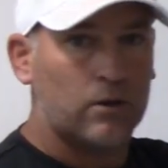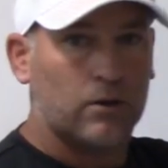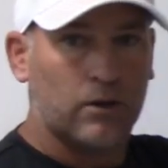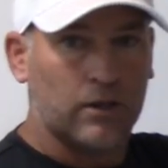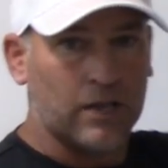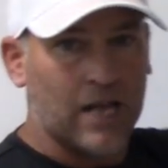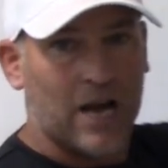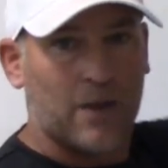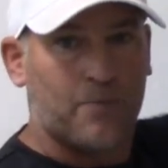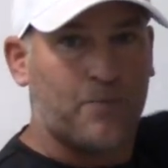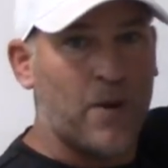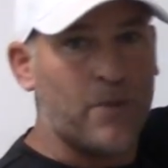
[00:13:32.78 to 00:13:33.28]
a
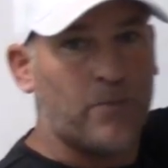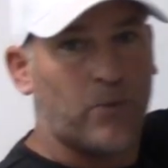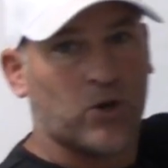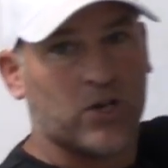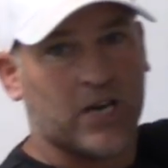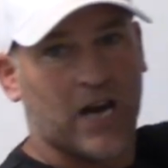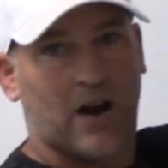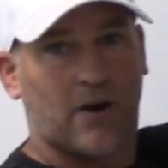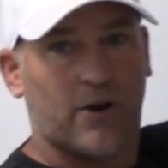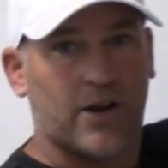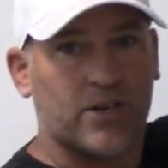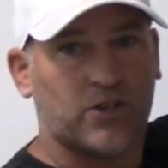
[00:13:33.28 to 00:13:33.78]
lot of people
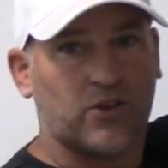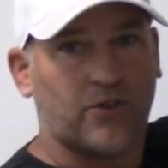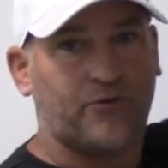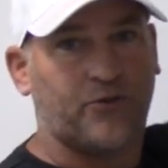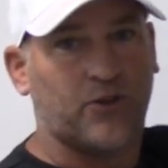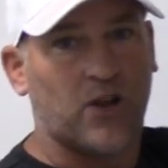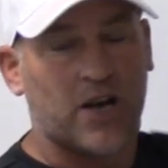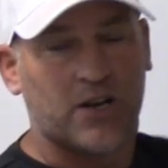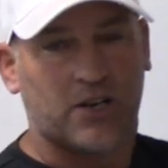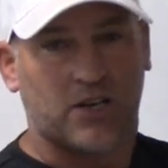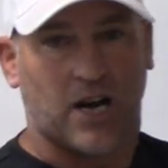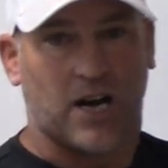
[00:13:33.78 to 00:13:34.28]
carry as a
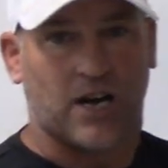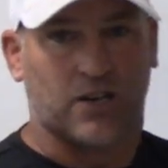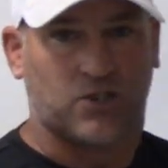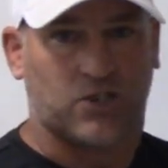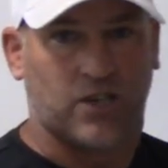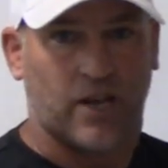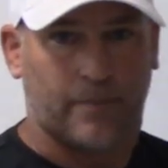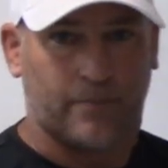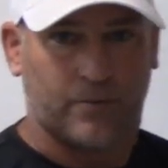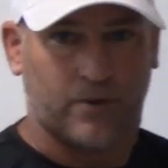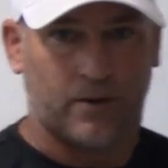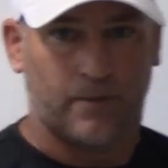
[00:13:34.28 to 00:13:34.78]
flood
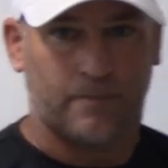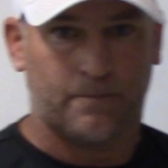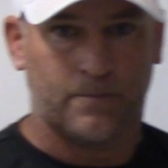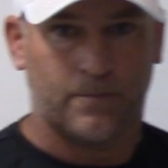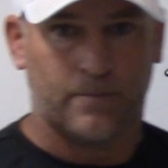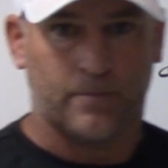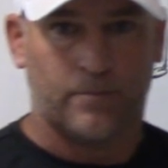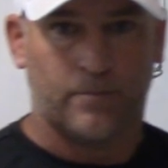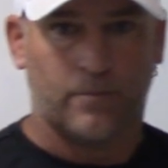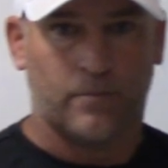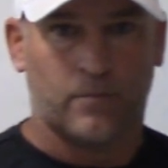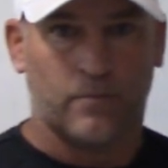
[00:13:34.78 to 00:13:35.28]
concept.
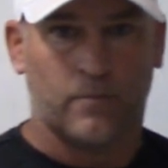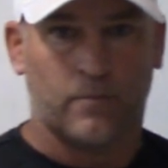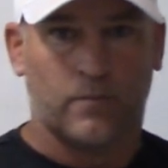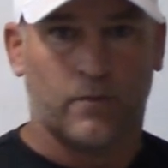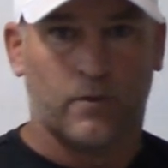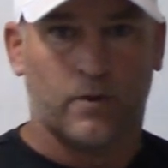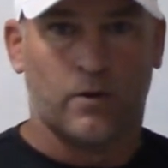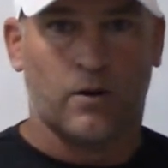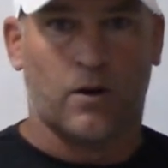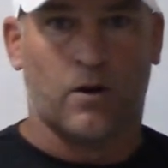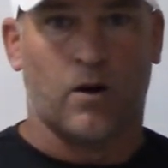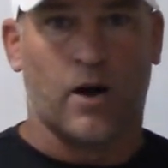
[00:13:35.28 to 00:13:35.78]

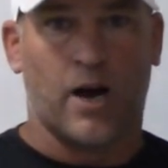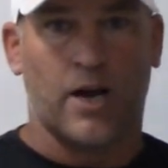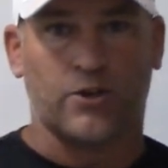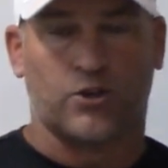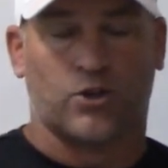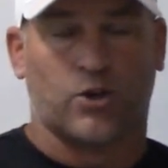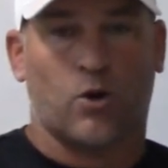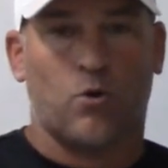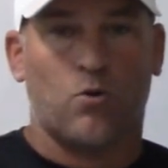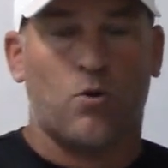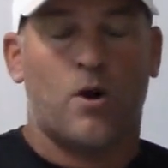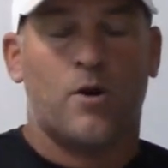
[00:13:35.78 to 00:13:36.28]
All right,
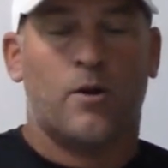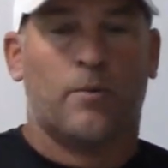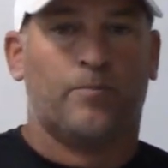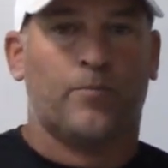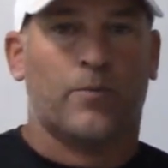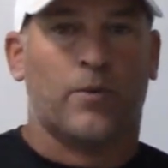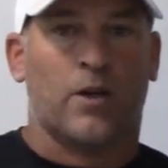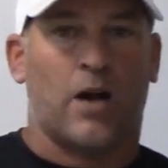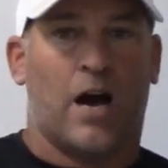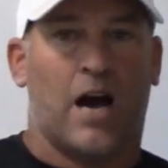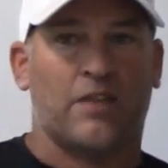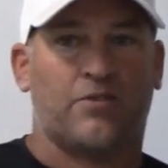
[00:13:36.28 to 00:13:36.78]
so
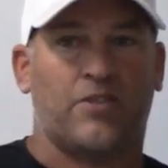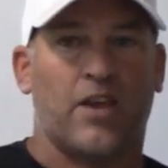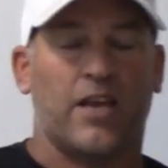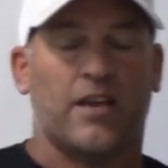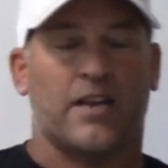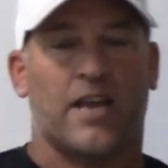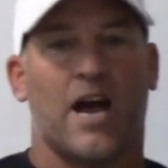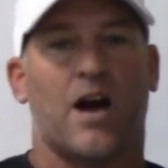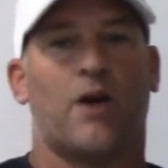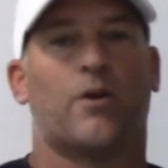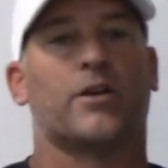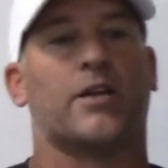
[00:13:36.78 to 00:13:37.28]
I think
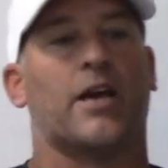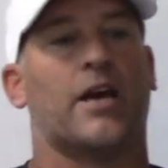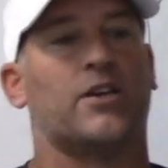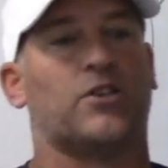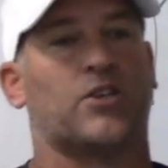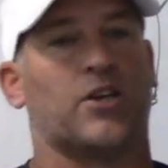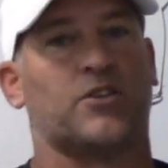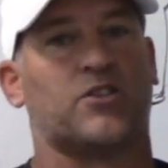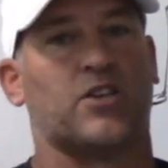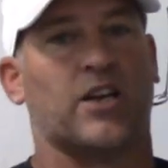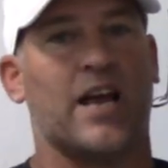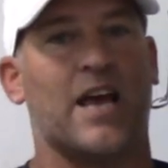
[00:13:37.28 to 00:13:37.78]
nowadays
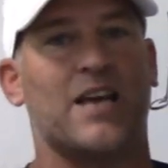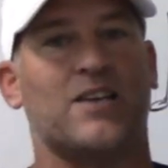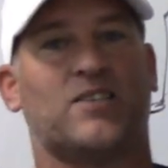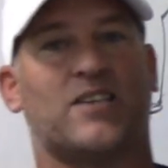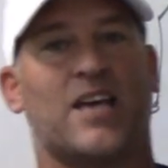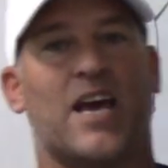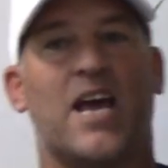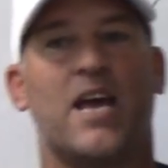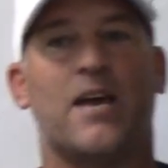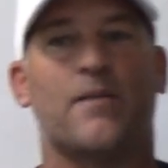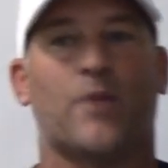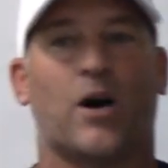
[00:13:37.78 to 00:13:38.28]
in today's
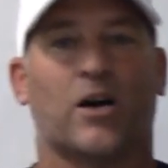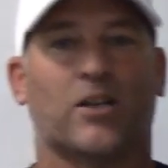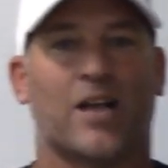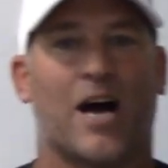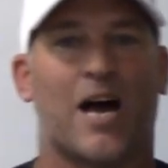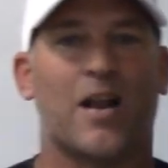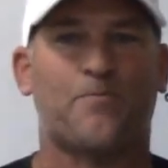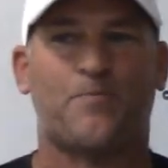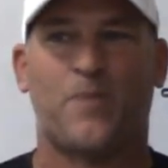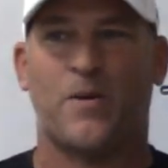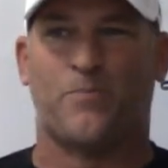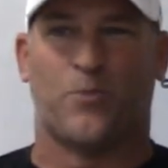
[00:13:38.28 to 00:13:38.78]
game, a
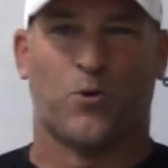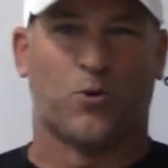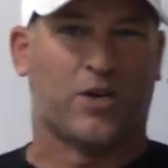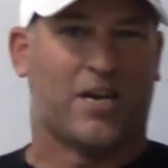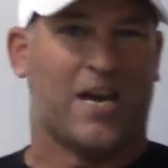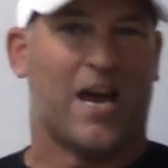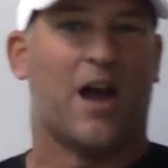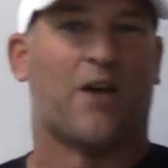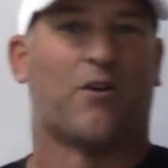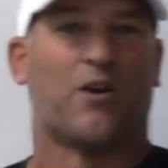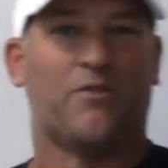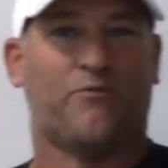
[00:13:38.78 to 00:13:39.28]
lot of people
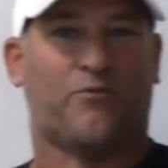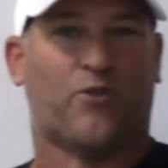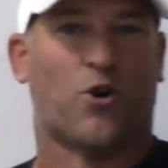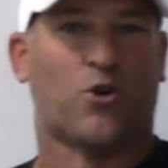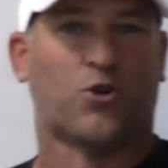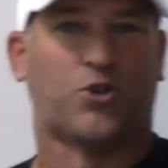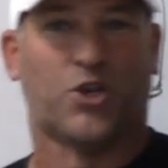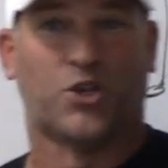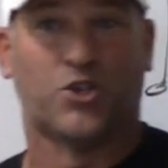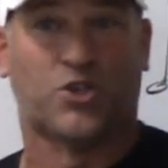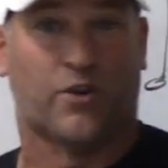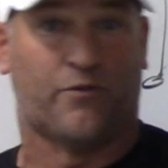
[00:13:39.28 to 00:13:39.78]
carry
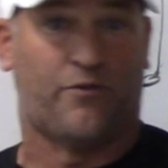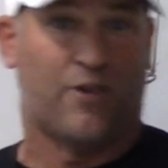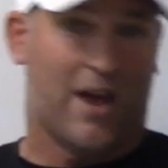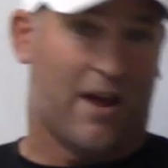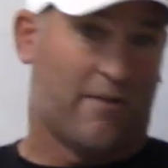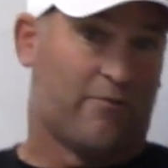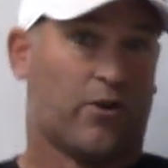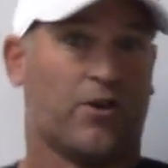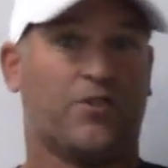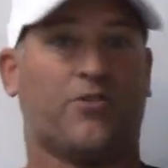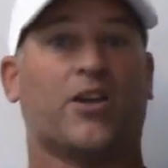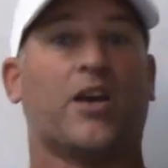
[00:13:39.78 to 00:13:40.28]
versions of
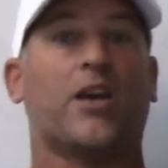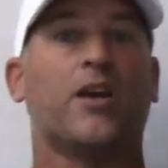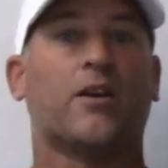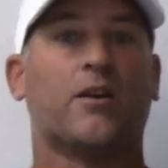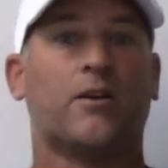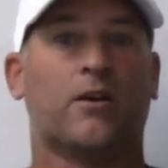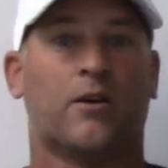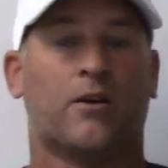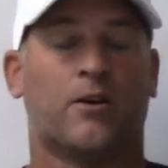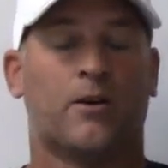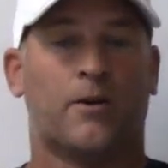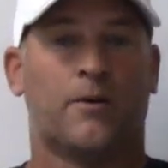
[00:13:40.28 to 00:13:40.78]

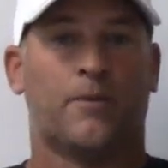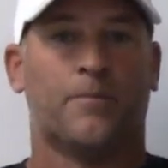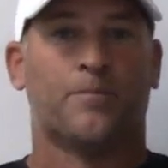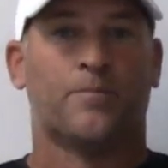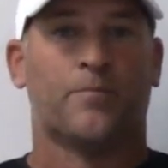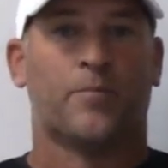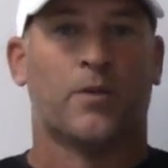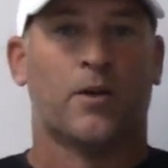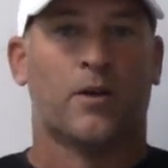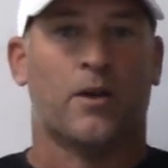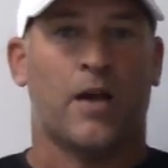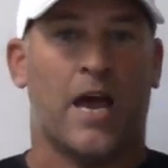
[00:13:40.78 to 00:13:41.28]
everything.
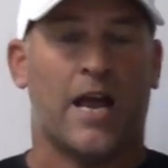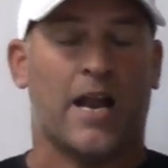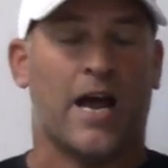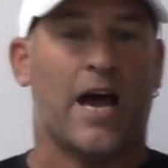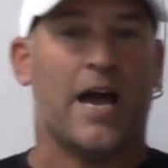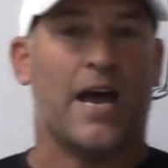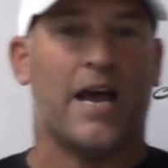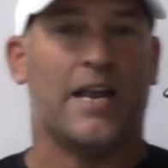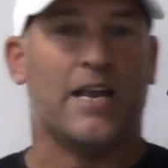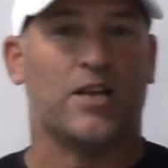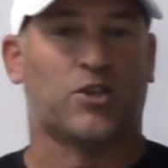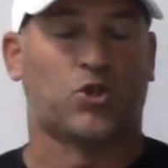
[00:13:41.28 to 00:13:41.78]
And
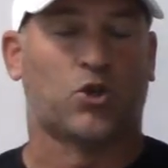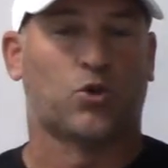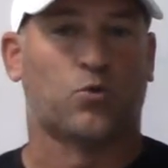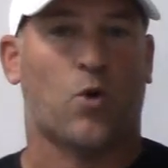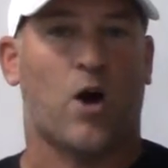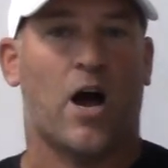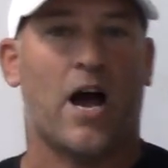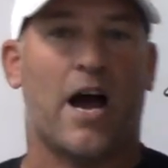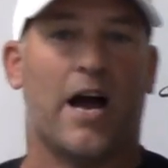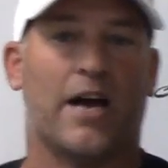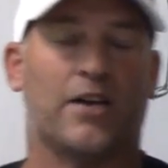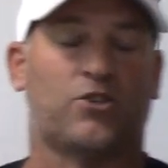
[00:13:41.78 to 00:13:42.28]
I and this is
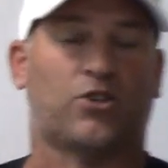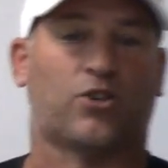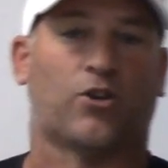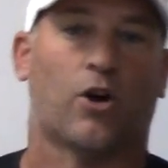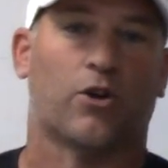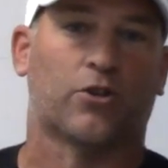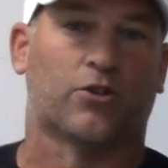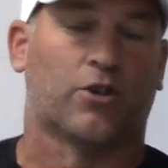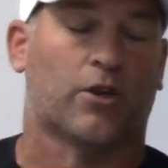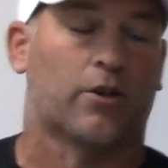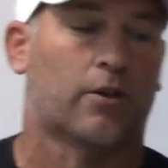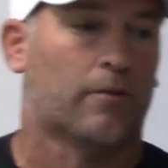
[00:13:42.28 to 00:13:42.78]
why I
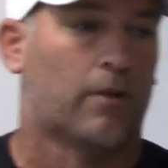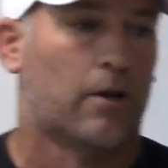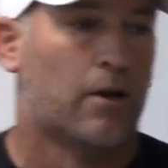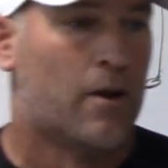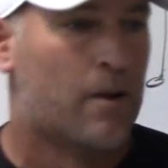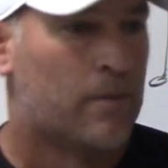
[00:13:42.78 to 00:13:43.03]
start to,